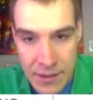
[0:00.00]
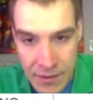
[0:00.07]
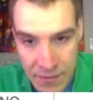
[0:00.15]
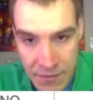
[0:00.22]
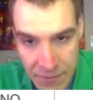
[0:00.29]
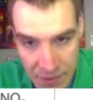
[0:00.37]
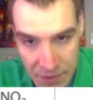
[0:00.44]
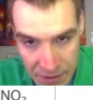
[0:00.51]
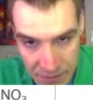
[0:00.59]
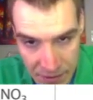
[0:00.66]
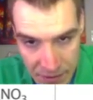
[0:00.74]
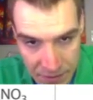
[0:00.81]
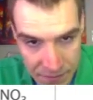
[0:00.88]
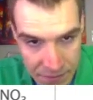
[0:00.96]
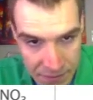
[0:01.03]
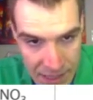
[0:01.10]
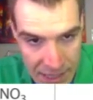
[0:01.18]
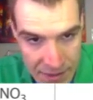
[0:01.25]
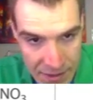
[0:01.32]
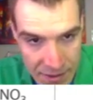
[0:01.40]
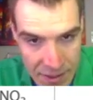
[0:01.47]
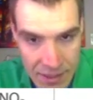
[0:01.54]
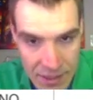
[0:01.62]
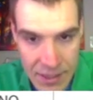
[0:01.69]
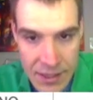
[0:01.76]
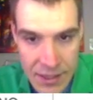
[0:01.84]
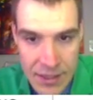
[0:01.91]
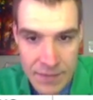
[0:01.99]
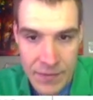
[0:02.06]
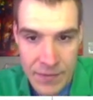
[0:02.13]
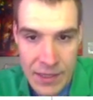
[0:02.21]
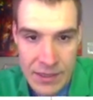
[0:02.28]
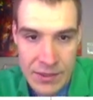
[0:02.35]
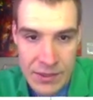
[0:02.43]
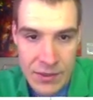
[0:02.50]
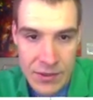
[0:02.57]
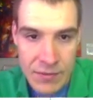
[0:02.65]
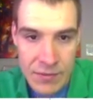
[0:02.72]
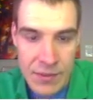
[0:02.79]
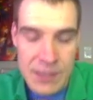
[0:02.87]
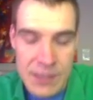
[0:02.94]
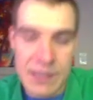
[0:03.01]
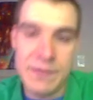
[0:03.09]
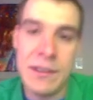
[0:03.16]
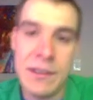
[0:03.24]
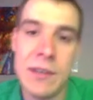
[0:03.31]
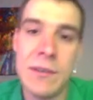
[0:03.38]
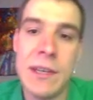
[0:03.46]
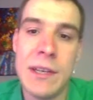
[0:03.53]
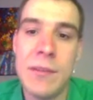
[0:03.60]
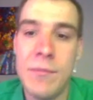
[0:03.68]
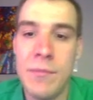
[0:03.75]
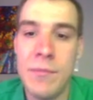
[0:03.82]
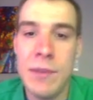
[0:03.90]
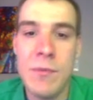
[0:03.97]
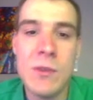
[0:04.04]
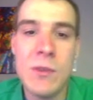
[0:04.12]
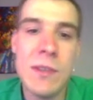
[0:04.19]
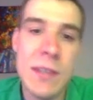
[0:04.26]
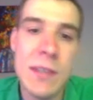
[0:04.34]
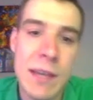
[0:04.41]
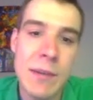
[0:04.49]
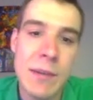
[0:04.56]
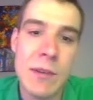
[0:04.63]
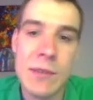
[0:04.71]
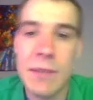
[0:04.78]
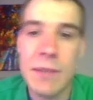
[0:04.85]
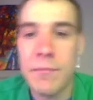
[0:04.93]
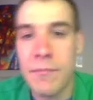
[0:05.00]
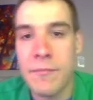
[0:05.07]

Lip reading: Very, very flat. And certain ones even go down. But most of the time it goes up.